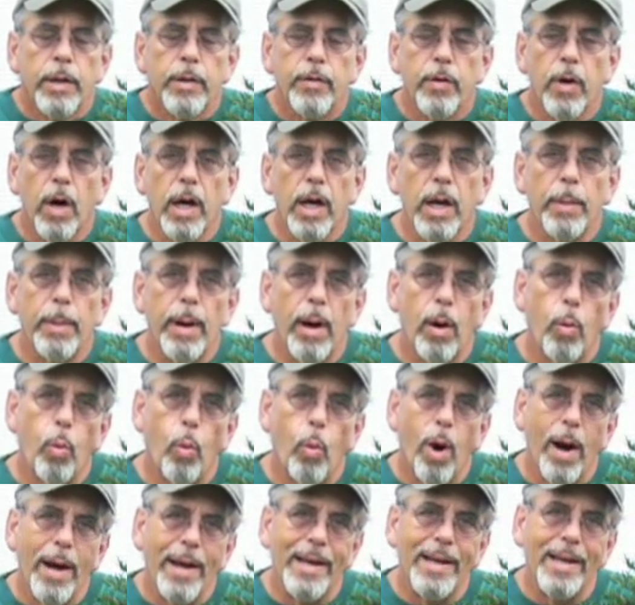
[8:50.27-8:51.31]
Talking about
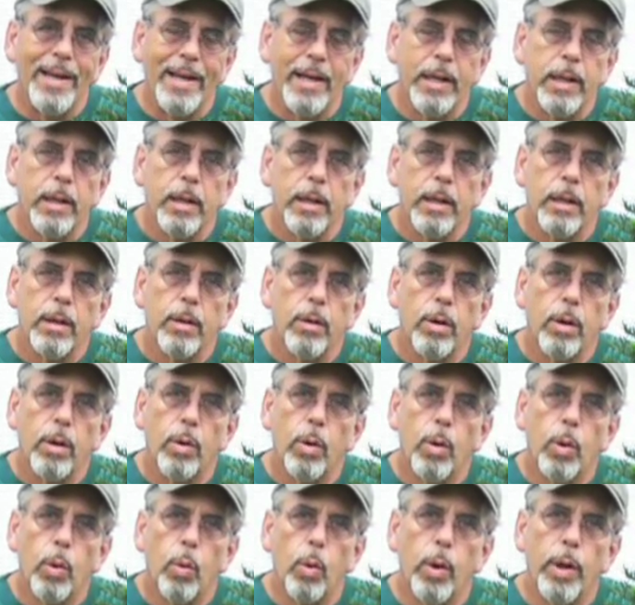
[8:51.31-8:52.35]
whitening,
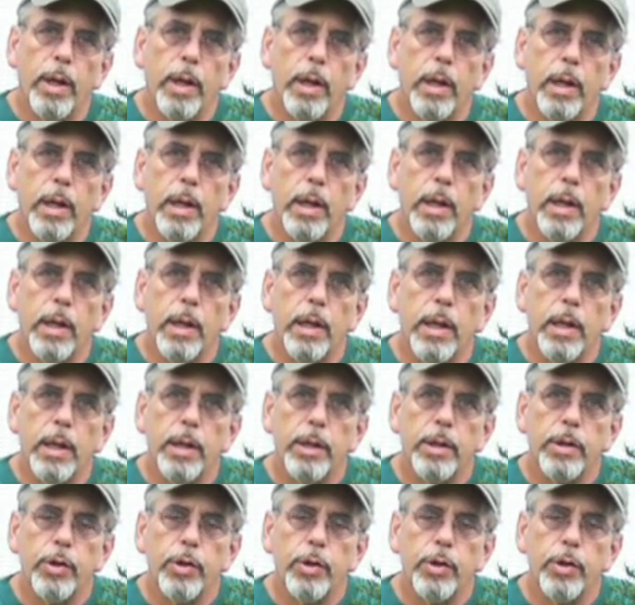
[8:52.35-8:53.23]
we